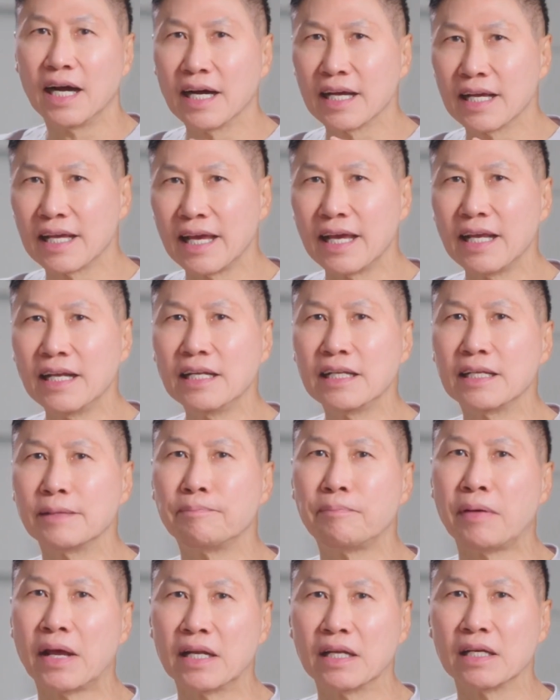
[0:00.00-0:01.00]
Again,
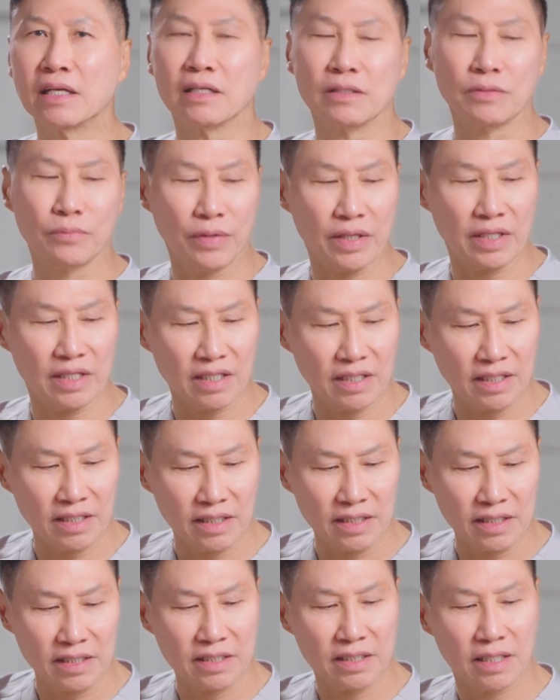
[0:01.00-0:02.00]
depending on whether
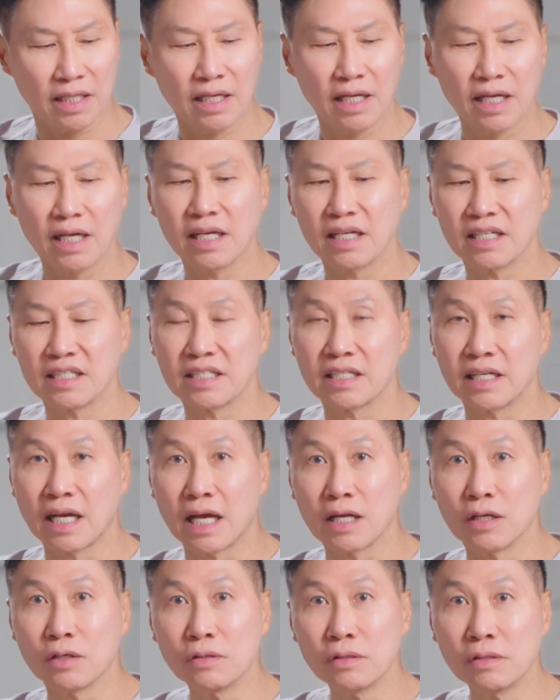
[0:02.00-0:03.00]
it is
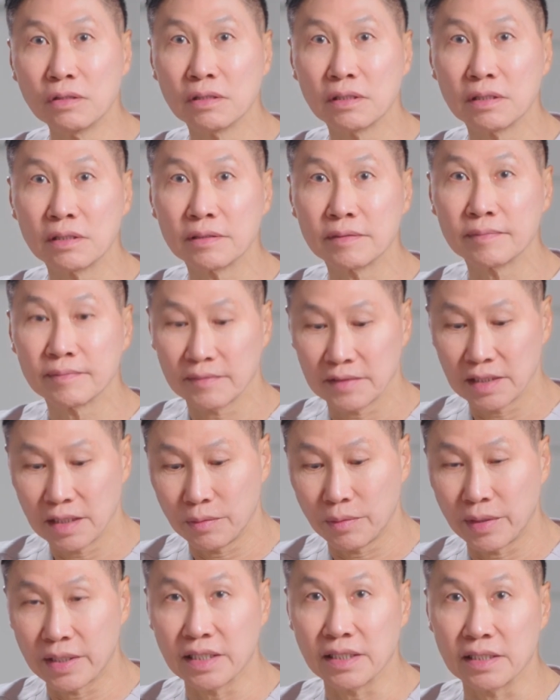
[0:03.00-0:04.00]
shallow,
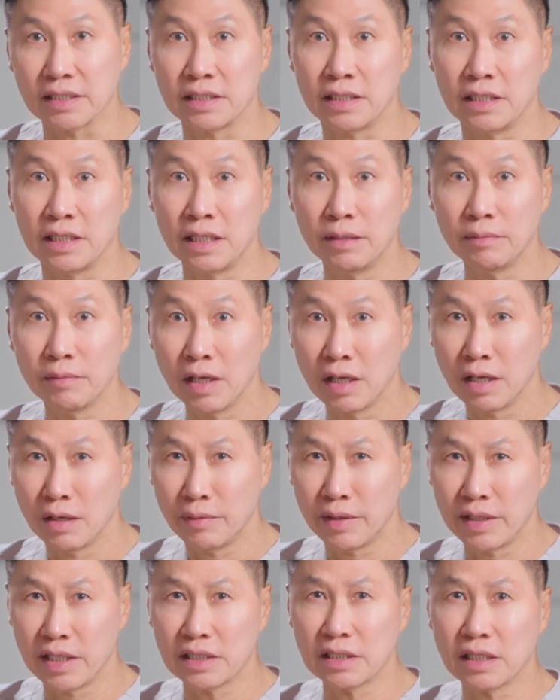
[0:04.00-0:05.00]
whether it's deep,
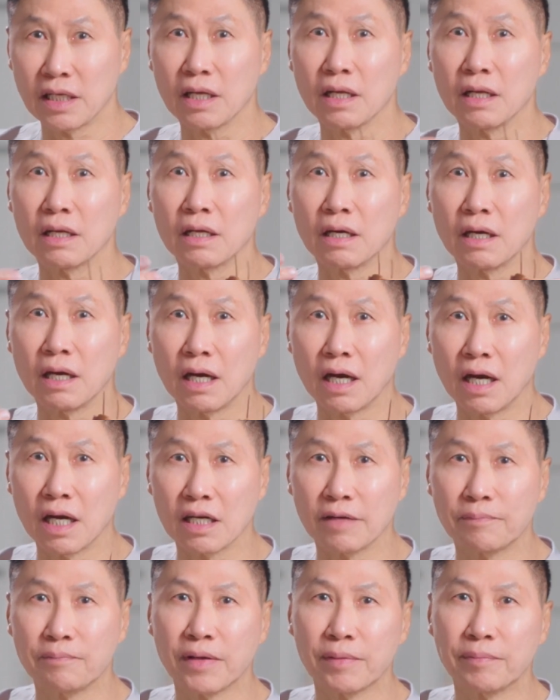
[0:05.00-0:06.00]
whether there's a
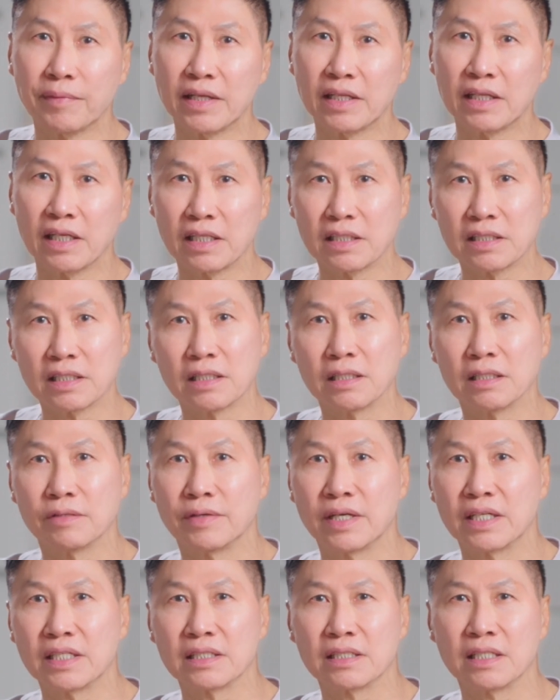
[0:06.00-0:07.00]
lot of pigmentation or
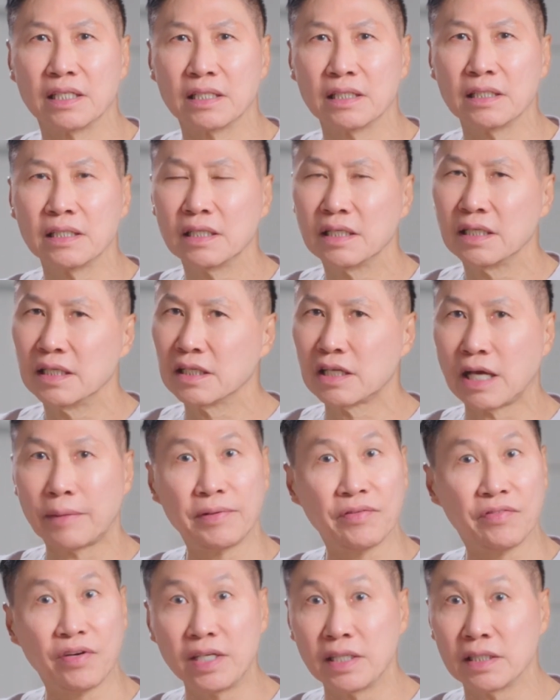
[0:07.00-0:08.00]
whether it's little, it
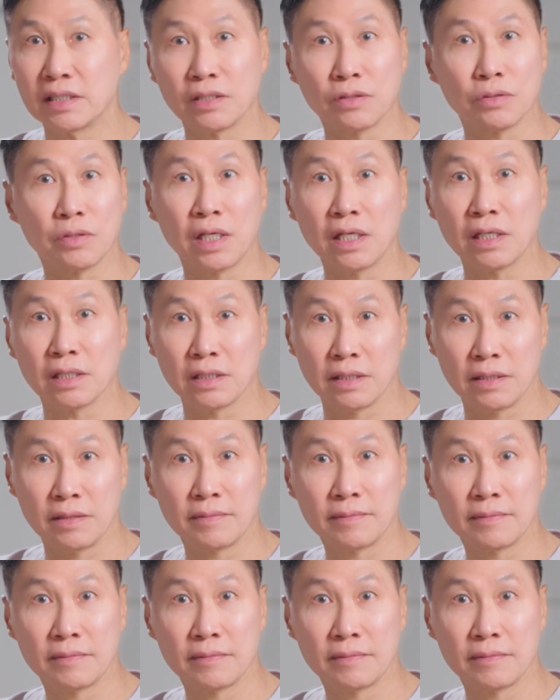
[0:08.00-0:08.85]
can be very easy to clear.